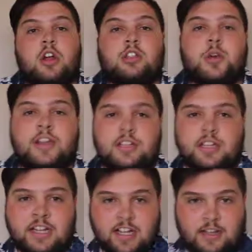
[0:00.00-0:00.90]
Do I look
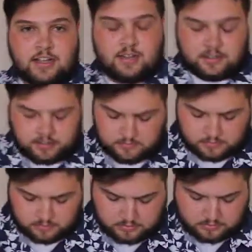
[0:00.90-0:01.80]
like a
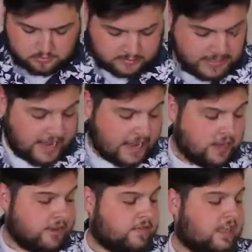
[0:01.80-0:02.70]

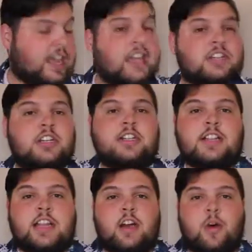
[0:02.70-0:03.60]
dad on vacation
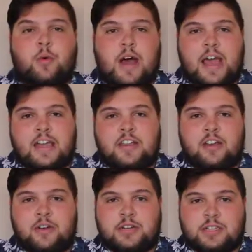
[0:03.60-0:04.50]
in like Hawaii
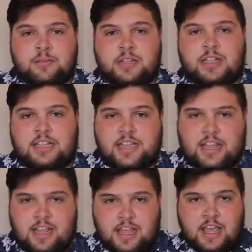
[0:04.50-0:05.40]
though or something like
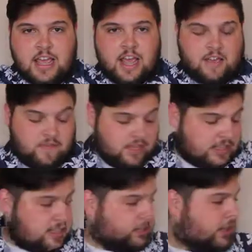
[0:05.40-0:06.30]
that? I feel
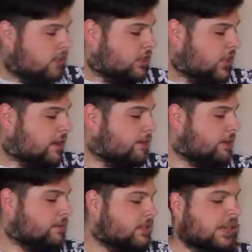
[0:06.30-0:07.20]
like that's what I look like,
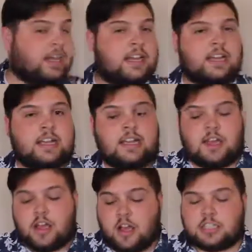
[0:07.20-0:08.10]
but I'm digging it.
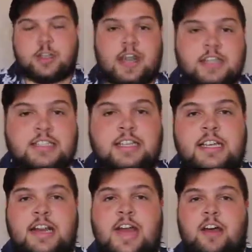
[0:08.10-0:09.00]
Also, I can see
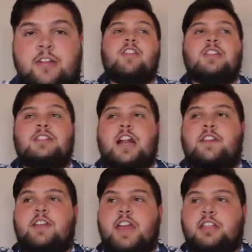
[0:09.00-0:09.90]
it now. This
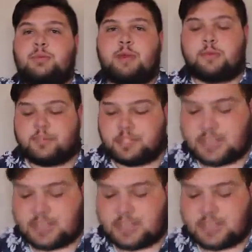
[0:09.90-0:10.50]
dad on vacation is probably just